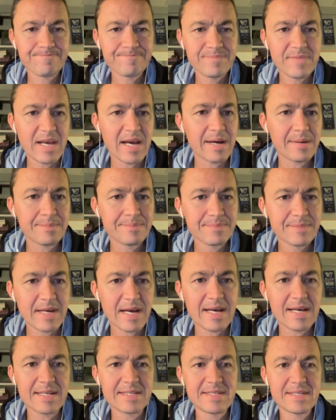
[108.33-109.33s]
yeah,
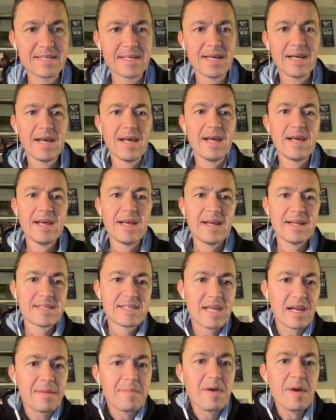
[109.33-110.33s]
it's it's
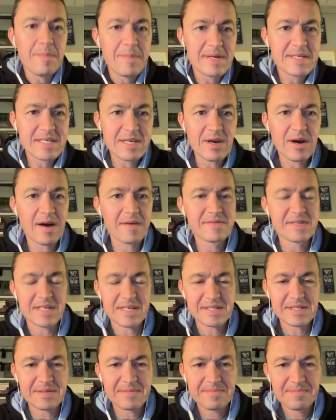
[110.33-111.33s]
going to be a busy
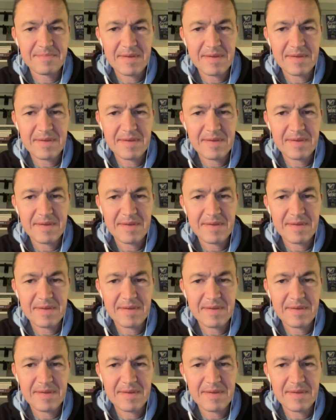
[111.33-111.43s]
offseason.